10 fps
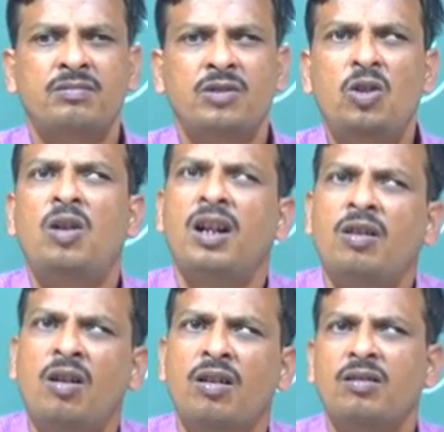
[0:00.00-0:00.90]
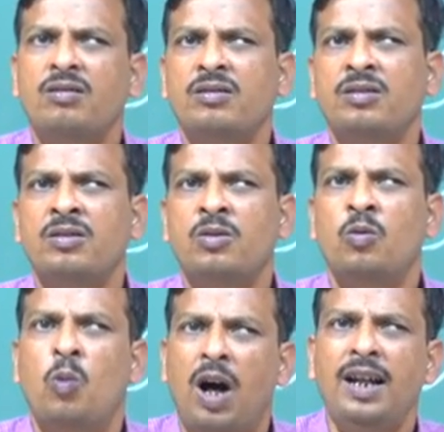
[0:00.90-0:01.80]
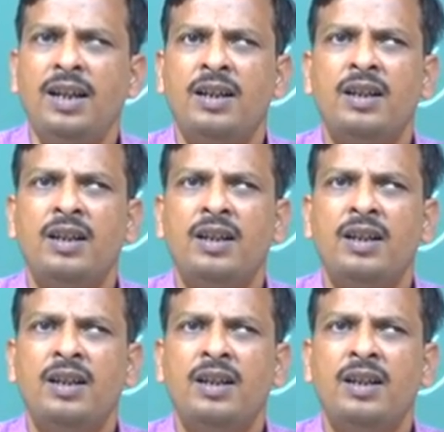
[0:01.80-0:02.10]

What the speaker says: Not at all. Why?